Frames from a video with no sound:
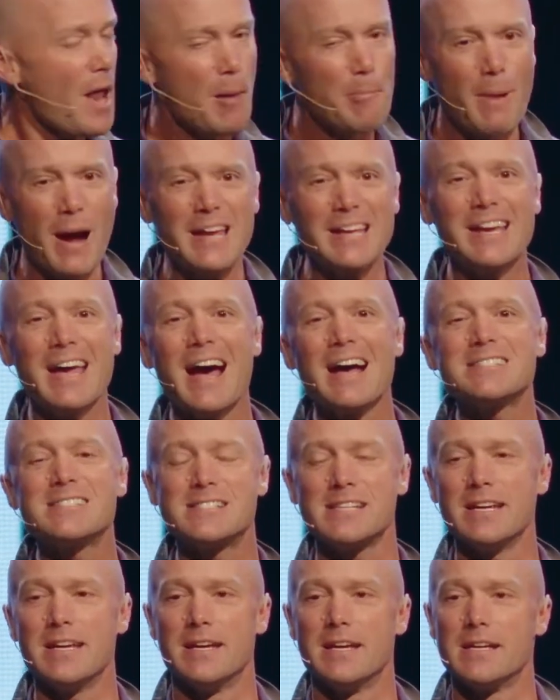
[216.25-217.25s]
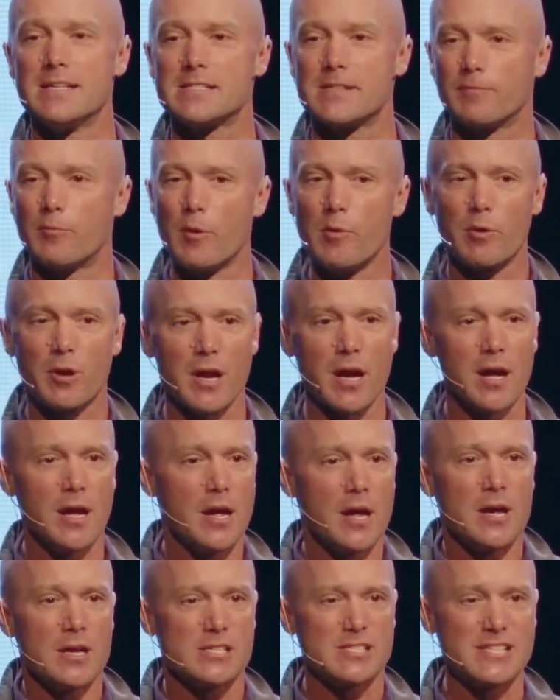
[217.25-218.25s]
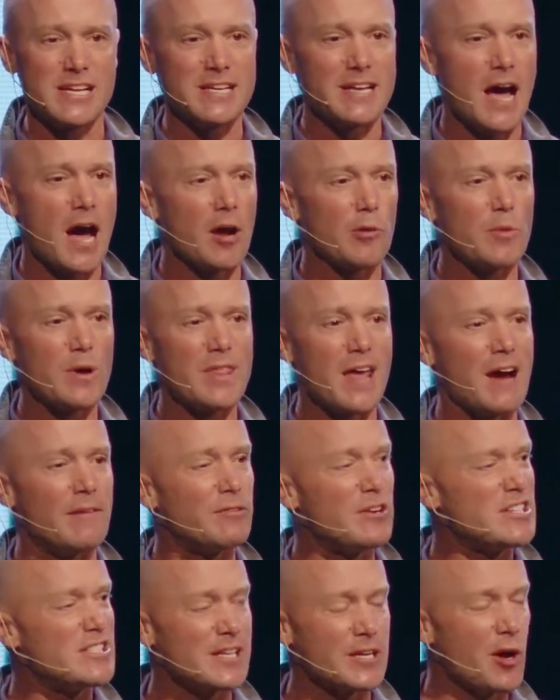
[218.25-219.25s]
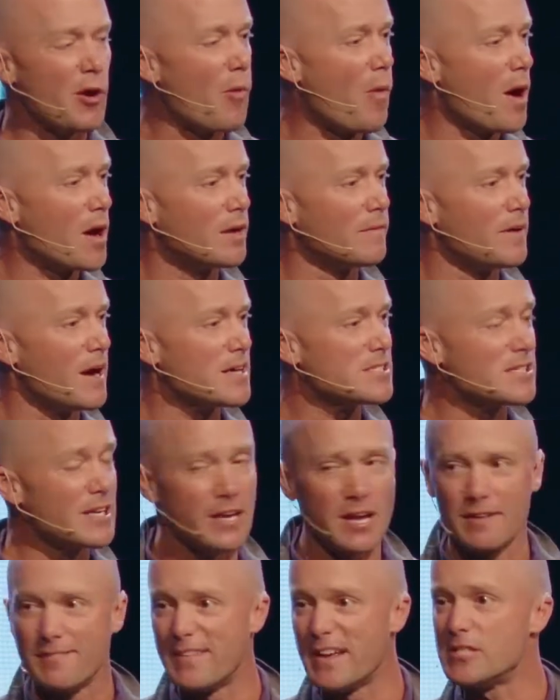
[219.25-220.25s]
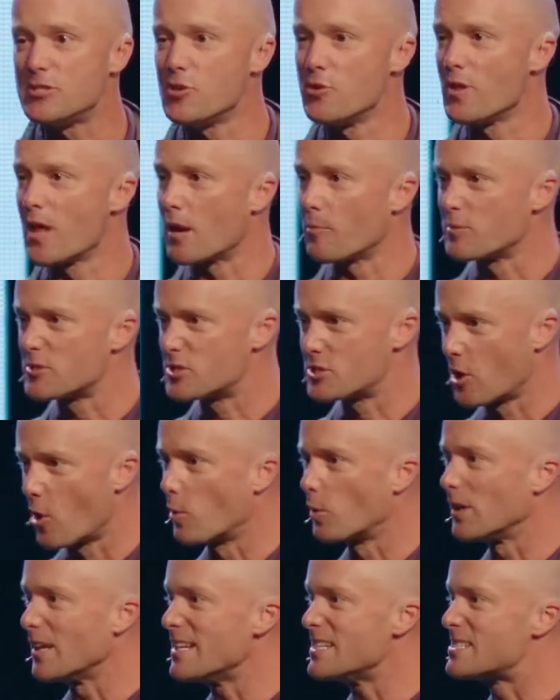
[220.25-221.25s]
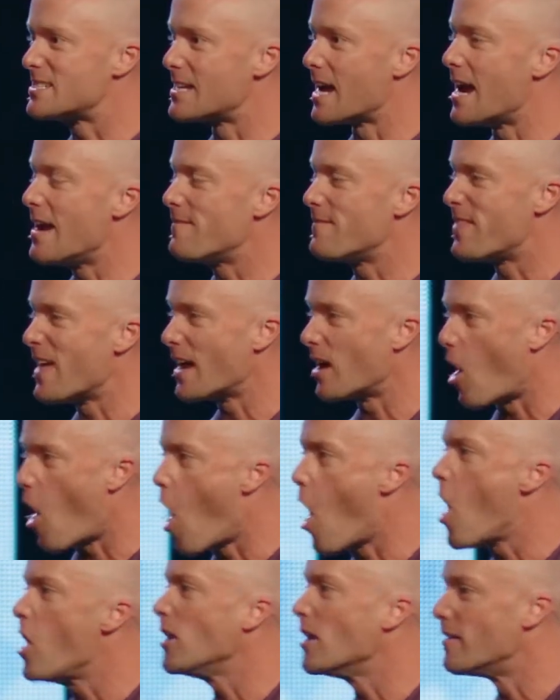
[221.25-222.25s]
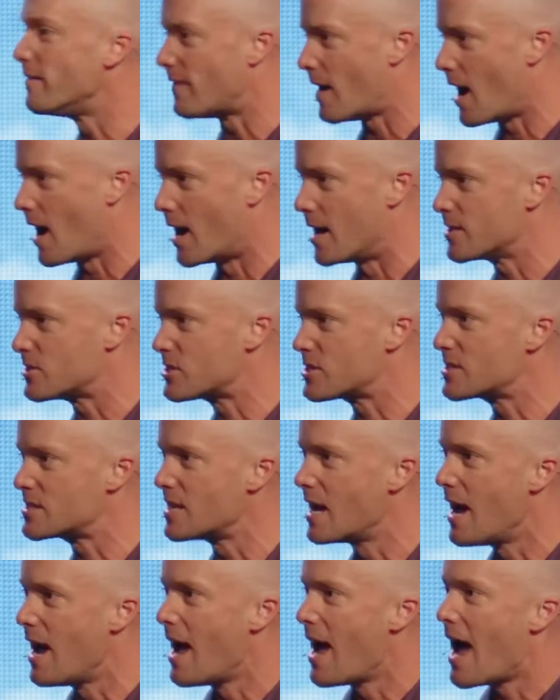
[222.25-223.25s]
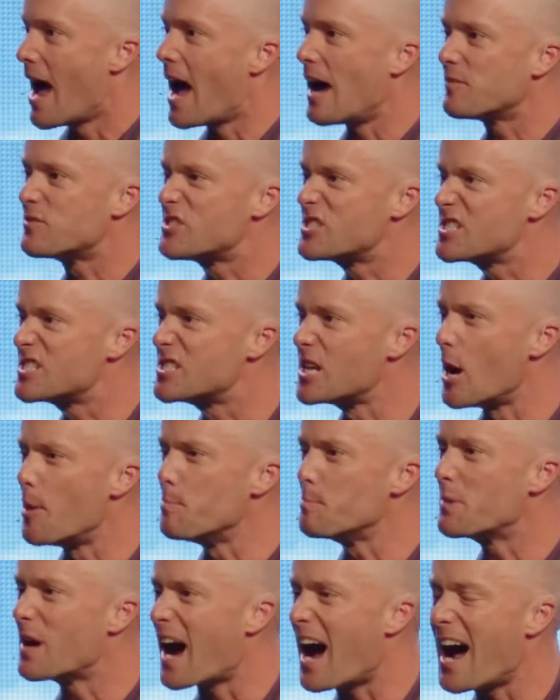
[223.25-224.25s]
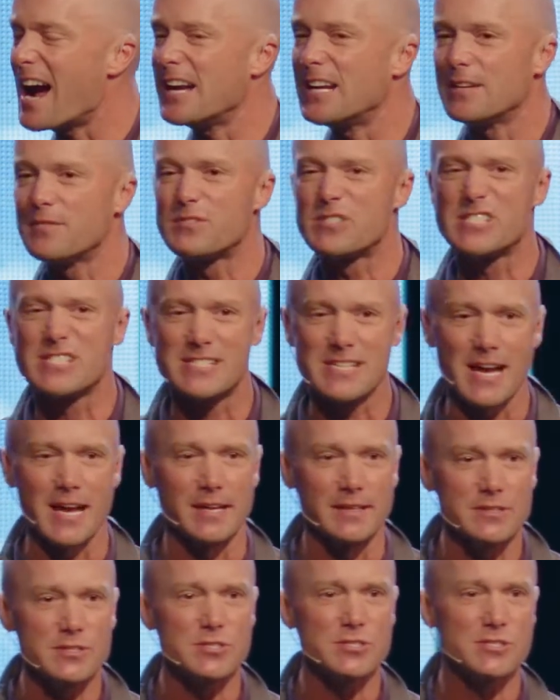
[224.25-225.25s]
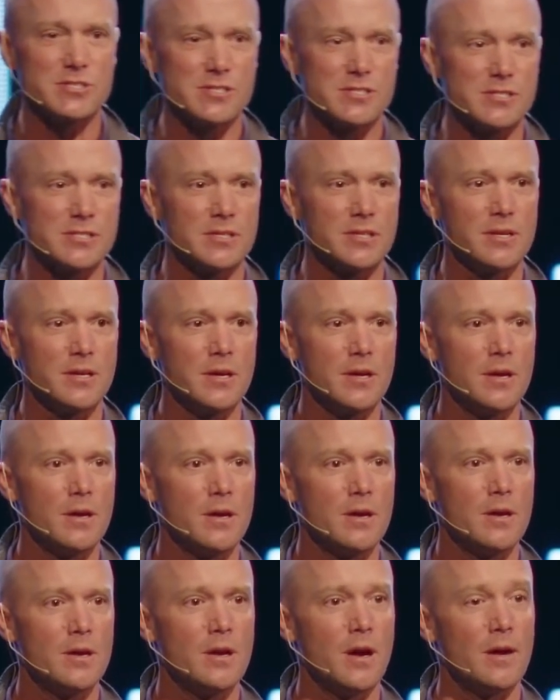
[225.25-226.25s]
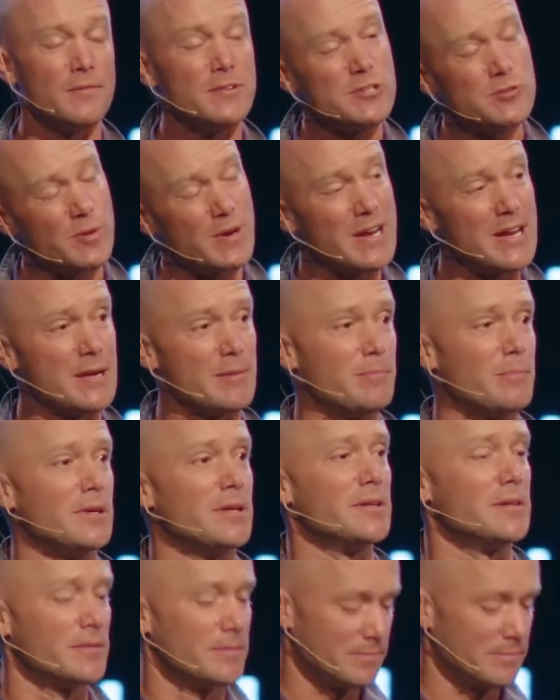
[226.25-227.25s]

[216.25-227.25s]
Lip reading: My guess is if we were to sit down with every single one of us and convince you that it was totally safe, that all of us have some kind of sense of a dream.